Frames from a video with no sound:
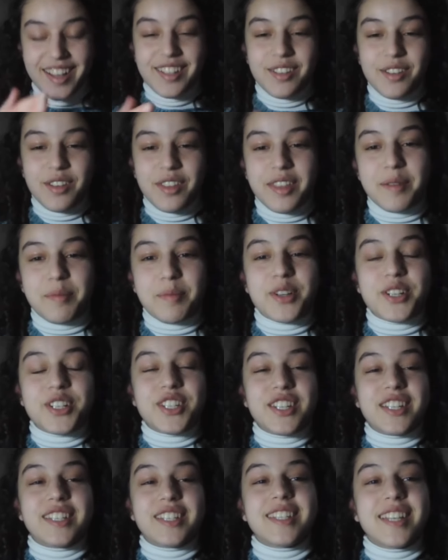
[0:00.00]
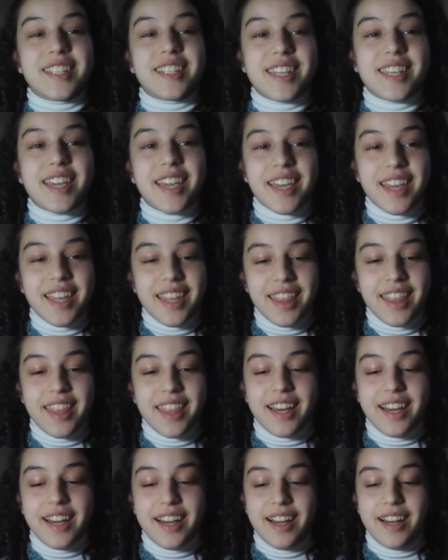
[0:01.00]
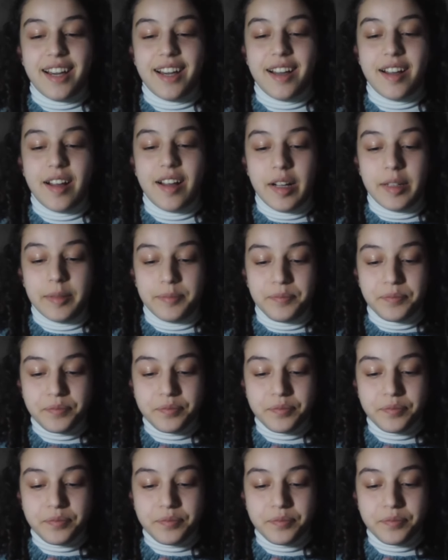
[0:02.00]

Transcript: to the person sitting in the